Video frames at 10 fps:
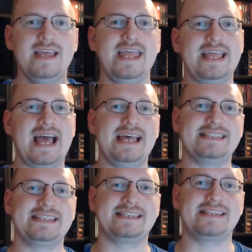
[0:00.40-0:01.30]
Hey
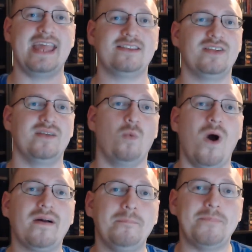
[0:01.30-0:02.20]
guys, this is Candle, and
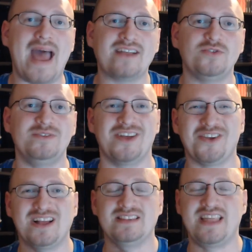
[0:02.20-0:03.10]
welcome back to
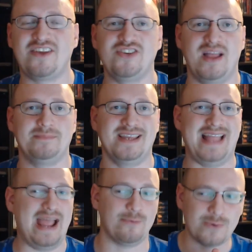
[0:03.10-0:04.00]
another collection update.
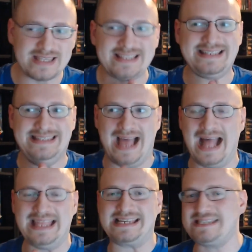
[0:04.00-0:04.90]
I really did
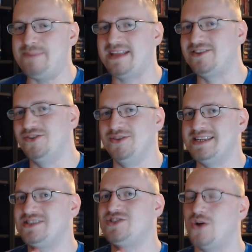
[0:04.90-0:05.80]
not expect to do
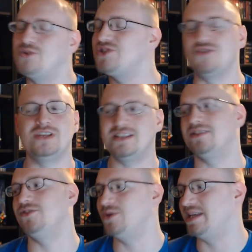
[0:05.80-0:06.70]
this so soon into the
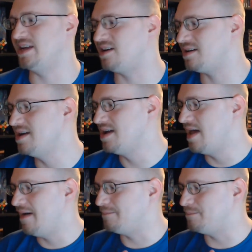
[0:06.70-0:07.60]
new year,
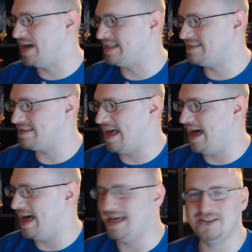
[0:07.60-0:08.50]
but
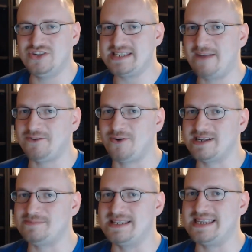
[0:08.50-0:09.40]
just after
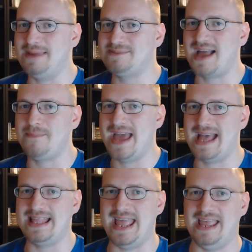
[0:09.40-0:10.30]
Christmas, GameStop
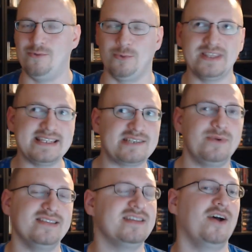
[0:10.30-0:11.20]
had a really
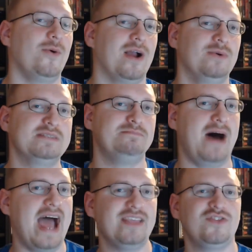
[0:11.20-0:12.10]
sweet deal where it was
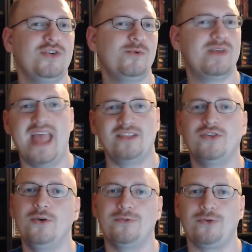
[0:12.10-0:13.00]
buy two, get
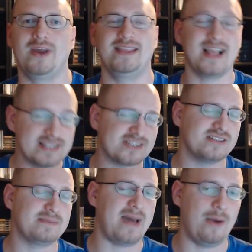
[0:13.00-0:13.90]
two free. Not as good
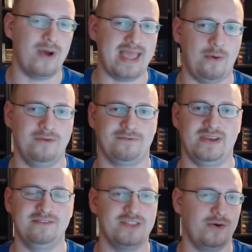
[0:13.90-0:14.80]
as a buy one, get one free,
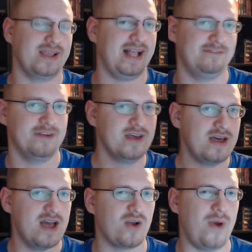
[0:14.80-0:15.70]
even though it kind of
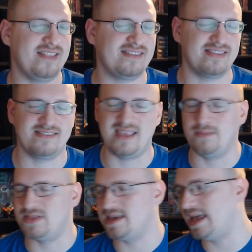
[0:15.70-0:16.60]
equates to the same
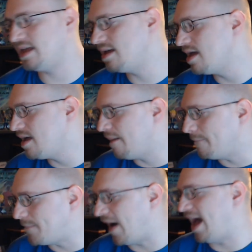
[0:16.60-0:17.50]
thing.
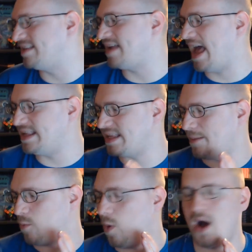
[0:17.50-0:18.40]
But I ended
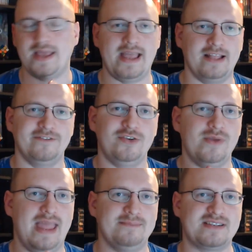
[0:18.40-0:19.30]
up walking out of two
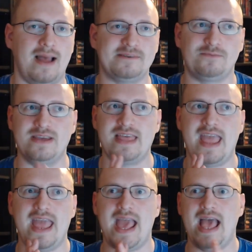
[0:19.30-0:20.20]
GameStops with
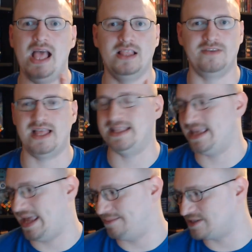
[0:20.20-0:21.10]
a hell of a lot of
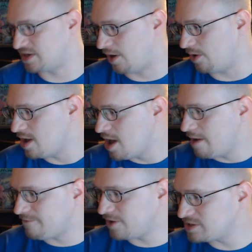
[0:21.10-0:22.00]
games. So,
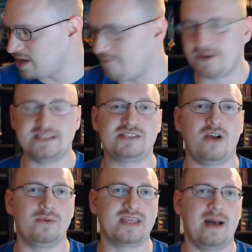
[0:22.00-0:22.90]
first off, we're going to
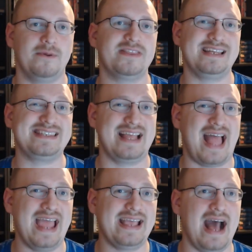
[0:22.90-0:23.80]
start with a couple things that
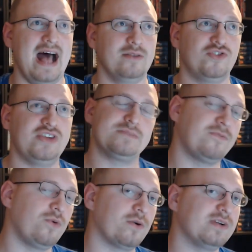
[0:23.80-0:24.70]
I got just
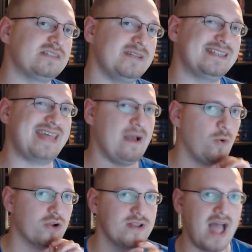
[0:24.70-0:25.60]
before Christmas that
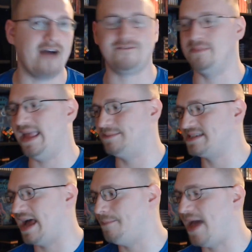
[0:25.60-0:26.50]
were not from
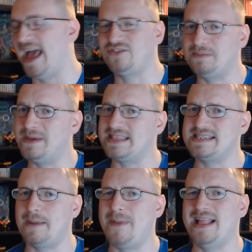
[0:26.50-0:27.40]
GameStop. I actually picked these
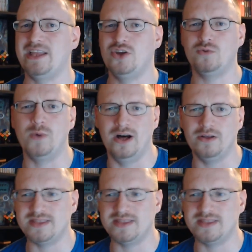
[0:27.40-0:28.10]
up at a Goodwill.